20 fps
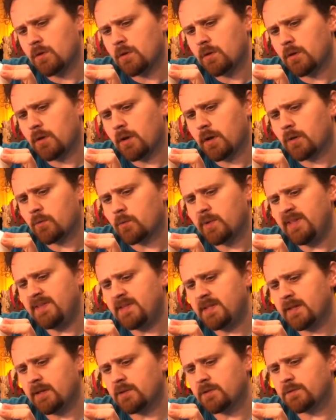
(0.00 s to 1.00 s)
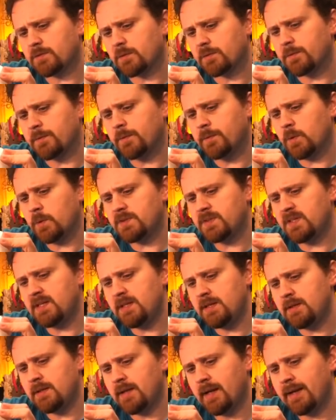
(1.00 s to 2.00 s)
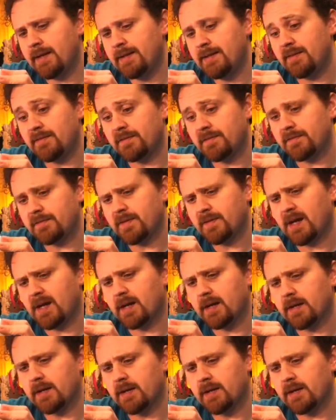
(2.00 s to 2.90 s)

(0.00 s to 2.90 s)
uh, retails for $14.95.